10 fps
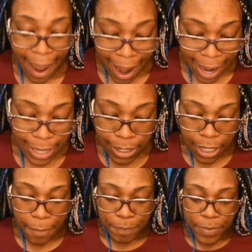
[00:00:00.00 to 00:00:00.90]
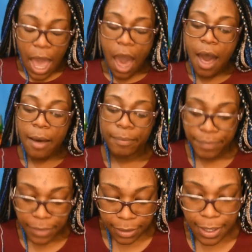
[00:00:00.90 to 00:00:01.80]
And
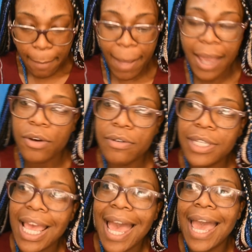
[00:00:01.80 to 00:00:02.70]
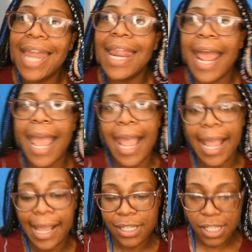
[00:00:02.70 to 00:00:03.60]
Michael's had
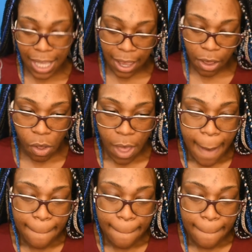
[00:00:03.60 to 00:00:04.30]
a sale: